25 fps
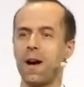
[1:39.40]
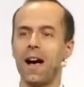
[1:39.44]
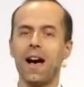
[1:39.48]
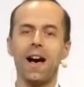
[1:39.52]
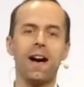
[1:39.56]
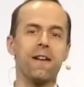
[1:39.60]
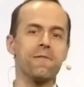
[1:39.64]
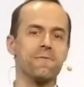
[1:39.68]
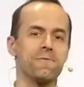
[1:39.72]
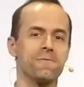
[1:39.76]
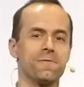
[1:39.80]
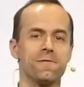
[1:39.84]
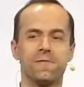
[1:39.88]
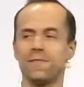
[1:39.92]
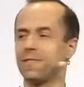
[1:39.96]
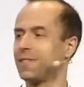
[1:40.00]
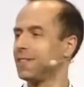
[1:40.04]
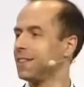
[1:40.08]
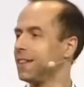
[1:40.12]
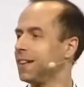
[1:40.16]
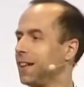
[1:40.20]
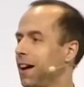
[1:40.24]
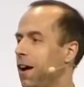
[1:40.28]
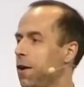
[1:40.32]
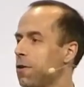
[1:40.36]
Wow.
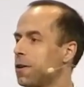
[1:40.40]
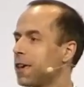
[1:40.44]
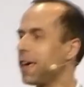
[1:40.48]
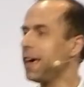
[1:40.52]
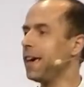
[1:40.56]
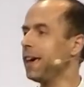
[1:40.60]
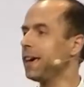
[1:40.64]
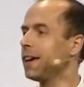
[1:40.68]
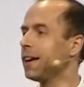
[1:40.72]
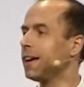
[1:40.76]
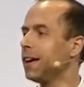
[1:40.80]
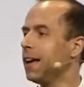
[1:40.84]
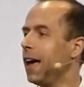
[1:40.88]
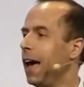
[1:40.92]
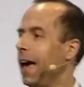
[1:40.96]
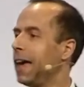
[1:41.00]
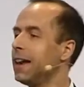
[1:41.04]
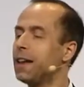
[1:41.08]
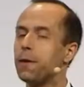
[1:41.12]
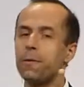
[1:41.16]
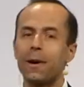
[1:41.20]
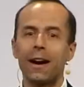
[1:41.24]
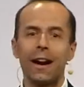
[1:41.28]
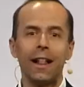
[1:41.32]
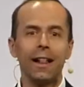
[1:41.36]
Okay.
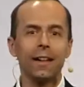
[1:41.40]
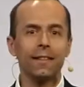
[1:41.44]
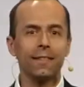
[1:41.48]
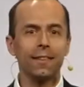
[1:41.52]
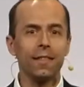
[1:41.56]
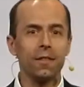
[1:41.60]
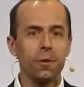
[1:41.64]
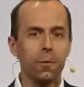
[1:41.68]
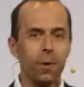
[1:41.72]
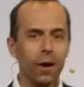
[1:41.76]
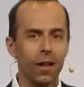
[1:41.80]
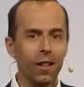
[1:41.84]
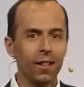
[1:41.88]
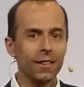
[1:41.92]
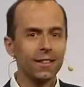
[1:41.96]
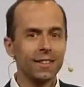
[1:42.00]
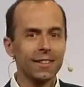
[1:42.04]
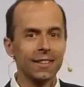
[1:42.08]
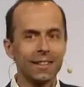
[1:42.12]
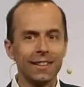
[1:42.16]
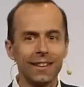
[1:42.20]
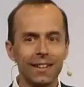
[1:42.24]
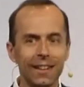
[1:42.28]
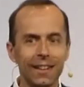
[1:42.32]
Anywhere else in the world?